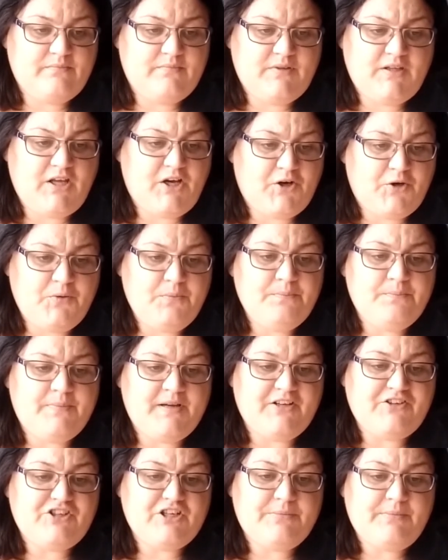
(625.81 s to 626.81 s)
No, but
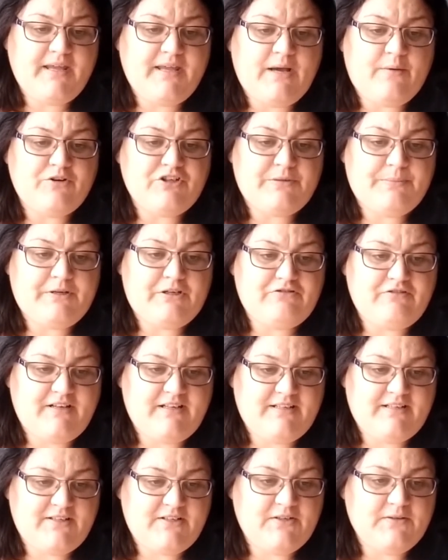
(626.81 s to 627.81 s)
he's showing me how I should be
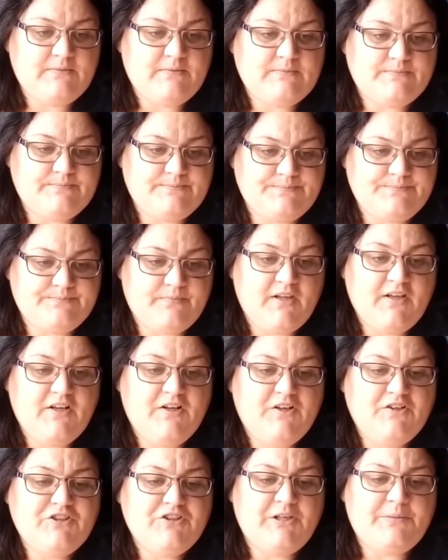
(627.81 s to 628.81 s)
treated.
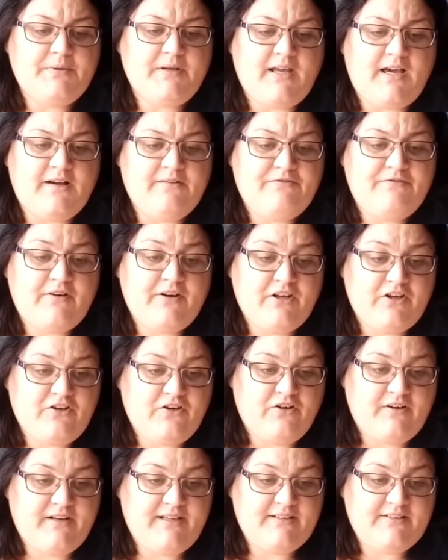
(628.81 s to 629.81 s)
So he's been upfront and
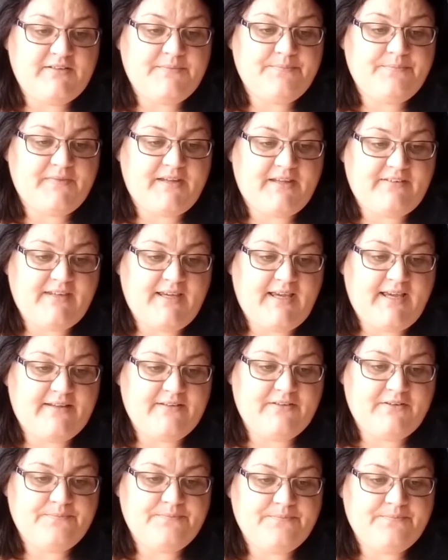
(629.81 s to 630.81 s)
honest. Yes, he has.